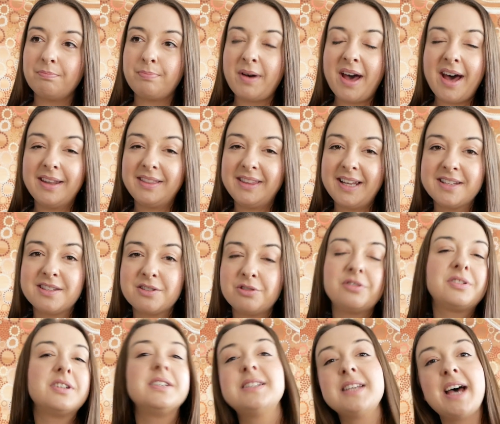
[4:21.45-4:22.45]
But that's
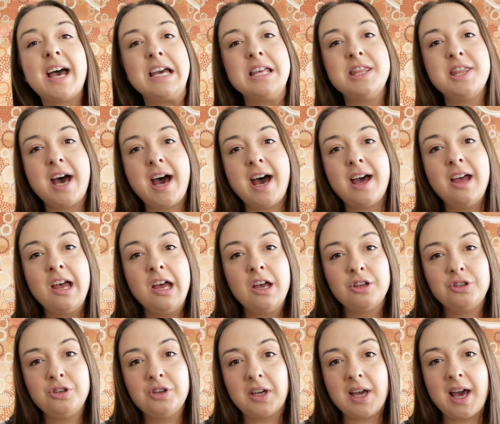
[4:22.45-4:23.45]
not to say that
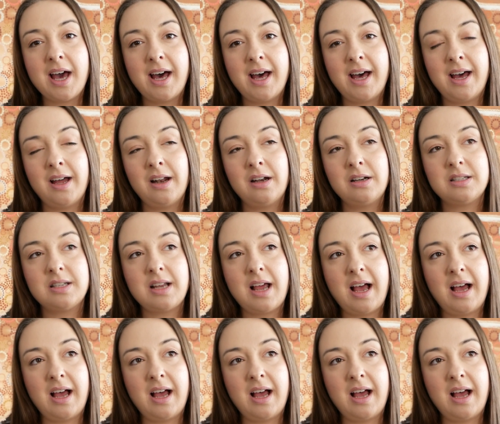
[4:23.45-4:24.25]
you can't